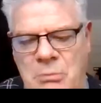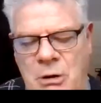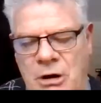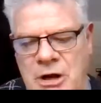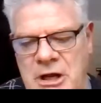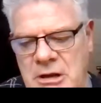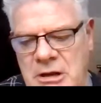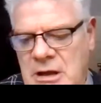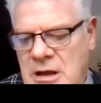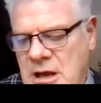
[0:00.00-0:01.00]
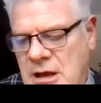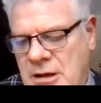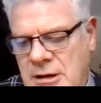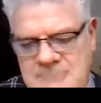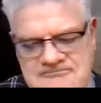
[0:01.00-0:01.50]
parking,
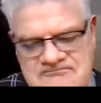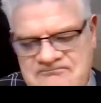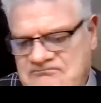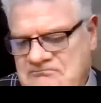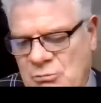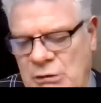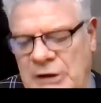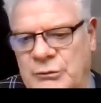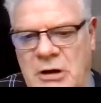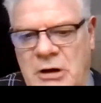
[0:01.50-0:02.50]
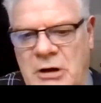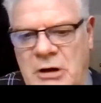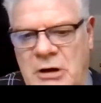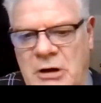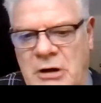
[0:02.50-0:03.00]

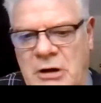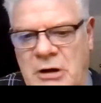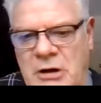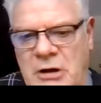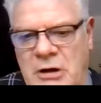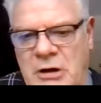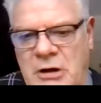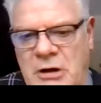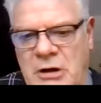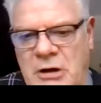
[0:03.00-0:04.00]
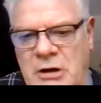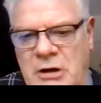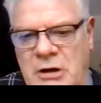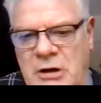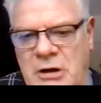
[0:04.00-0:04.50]
restaurants, grocery
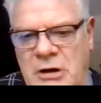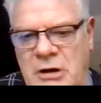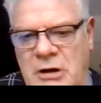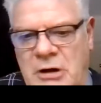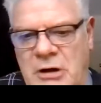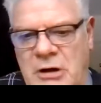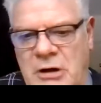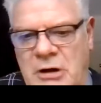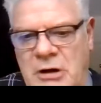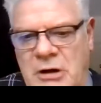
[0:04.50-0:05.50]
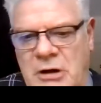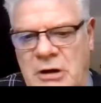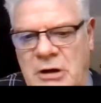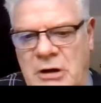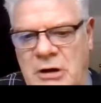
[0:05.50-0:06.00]
stores, the
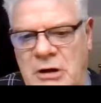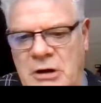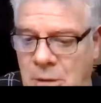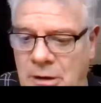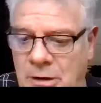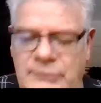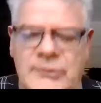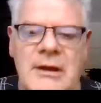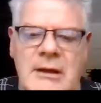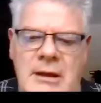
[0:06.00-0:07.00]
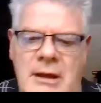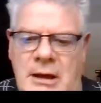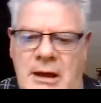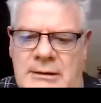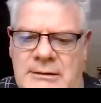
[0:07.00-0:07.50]
retail malls,
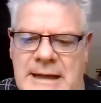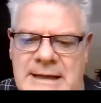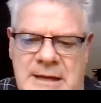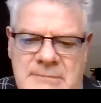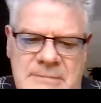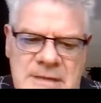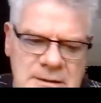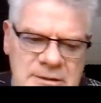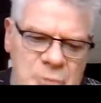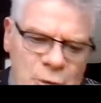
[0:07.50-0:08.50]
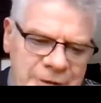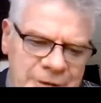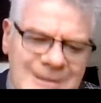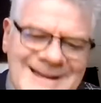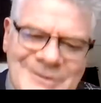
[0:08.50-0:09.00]
again, supporting
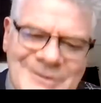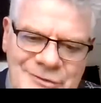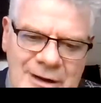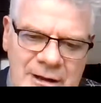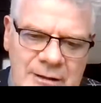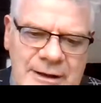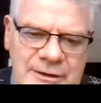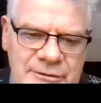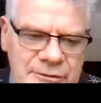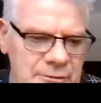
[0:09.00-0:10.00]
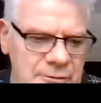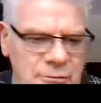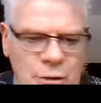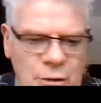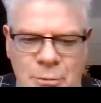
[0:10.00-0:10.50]
your lifestyle as you
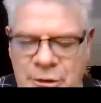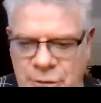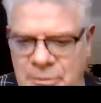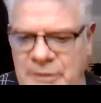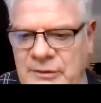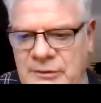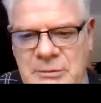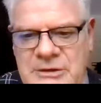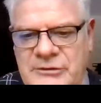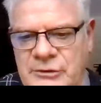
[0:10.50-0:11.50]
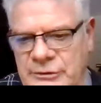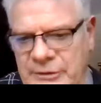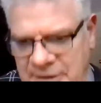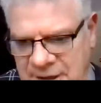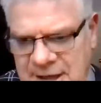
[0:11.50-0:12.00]
go about your business, much as you do
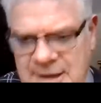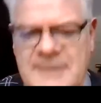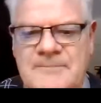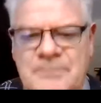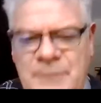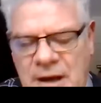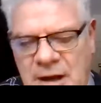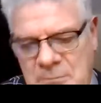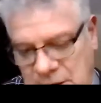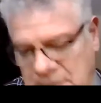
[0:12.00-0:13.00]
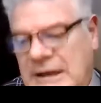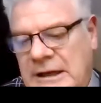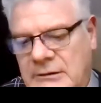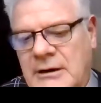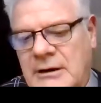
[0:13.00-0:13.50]
today, but
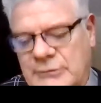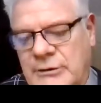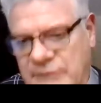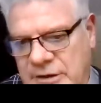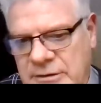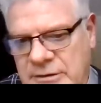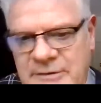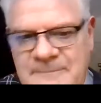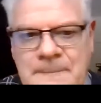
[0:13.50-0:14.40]
in an electric vehicle.